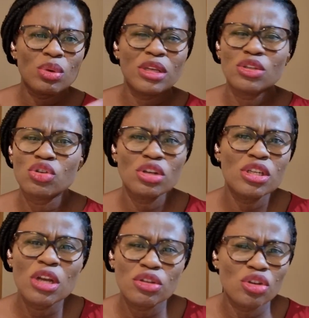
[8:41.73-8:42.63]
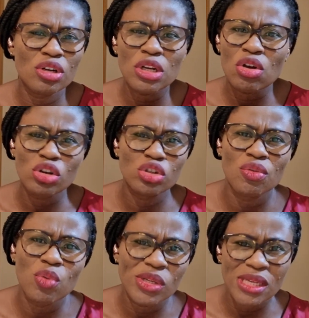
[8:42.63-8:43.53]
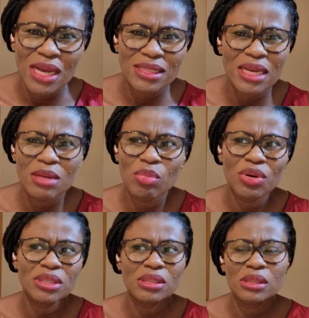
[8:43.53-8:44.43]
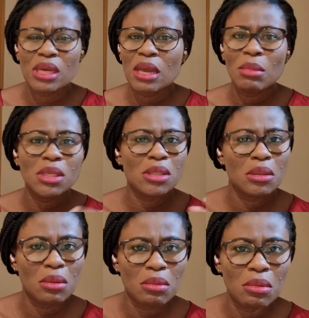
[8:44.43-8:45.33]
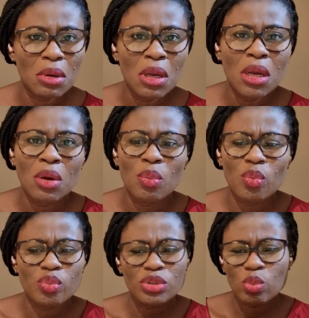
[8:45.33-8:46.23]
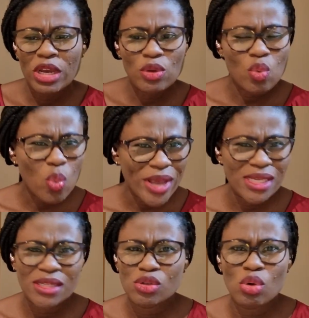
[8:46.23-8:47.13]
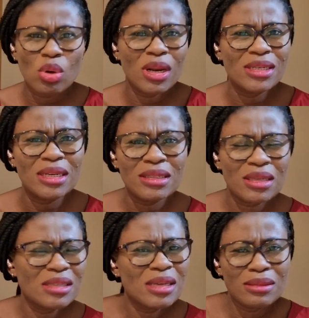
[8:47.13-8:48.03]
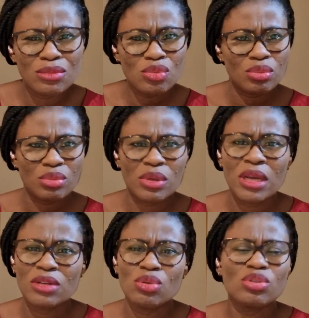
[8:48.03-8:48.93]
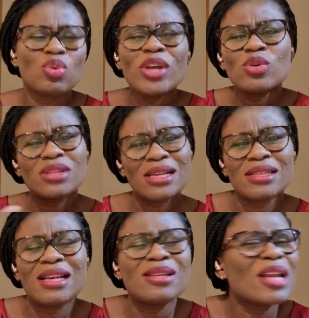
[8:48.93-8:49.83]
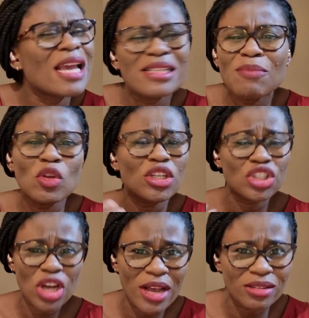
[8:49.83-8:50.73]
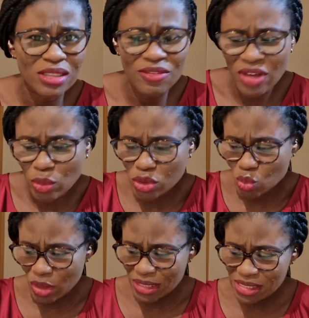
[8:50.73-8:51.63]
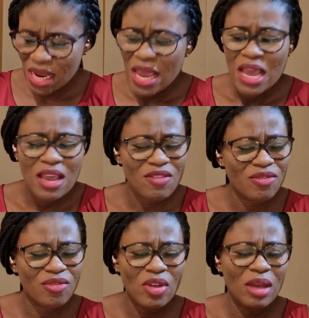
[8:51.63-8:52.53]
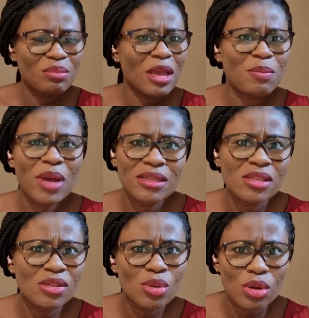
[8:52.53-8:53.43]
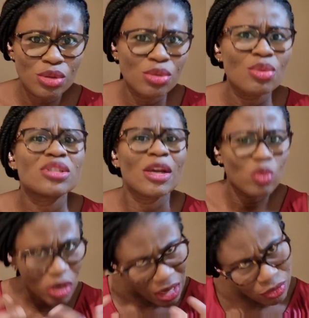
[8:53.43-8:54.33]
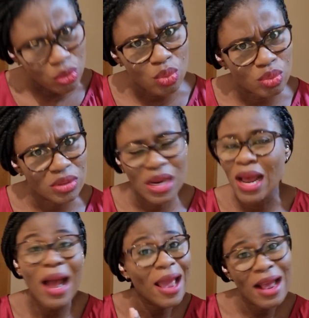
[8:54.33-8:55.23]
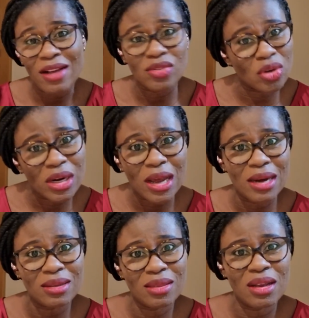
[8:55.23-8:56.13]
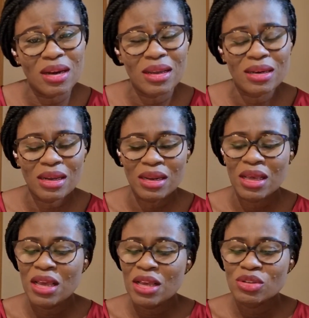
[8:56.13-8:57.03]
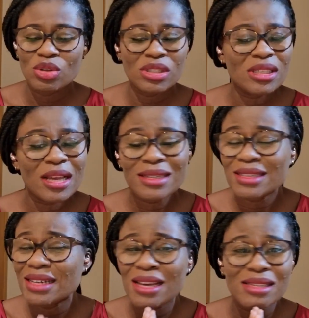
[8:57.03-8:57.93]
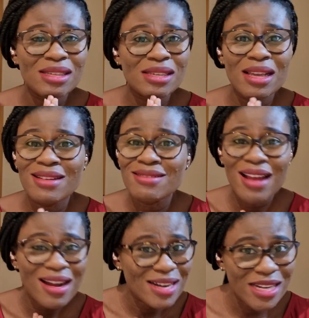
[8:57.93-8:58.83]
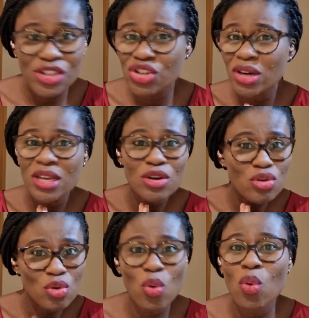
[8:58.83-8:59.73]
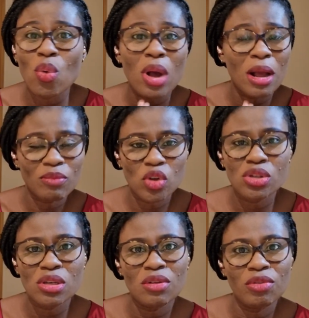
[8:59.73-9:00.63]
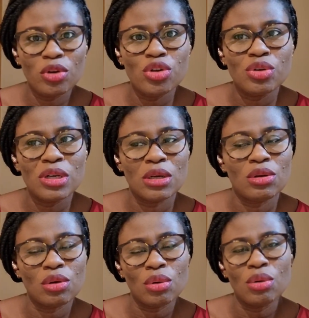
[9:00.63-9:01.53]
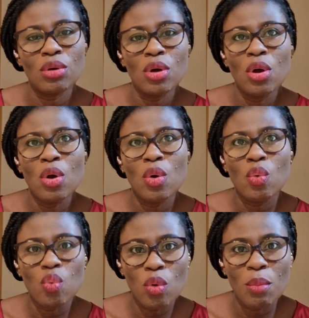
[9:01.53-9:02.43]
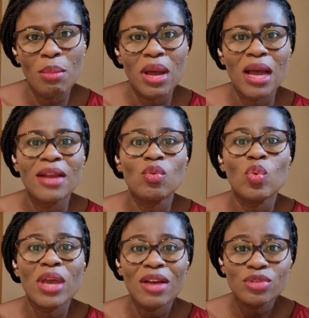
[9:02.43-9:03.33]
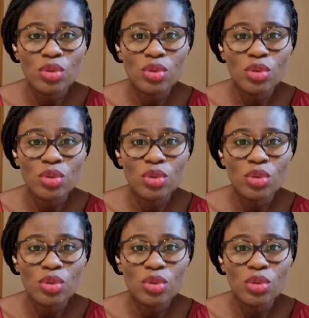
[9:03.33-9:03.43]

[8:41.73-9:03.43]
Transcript: a sudden gush of water at any point in time? I said no. Were you wet at all at any? I said no. So the way she was asking, I said I'm not a child. If I was wet, if my panties got soaked, I would have known. I have not had anything like that. So she said there's literally no amniotic fluid in your womb, and we have to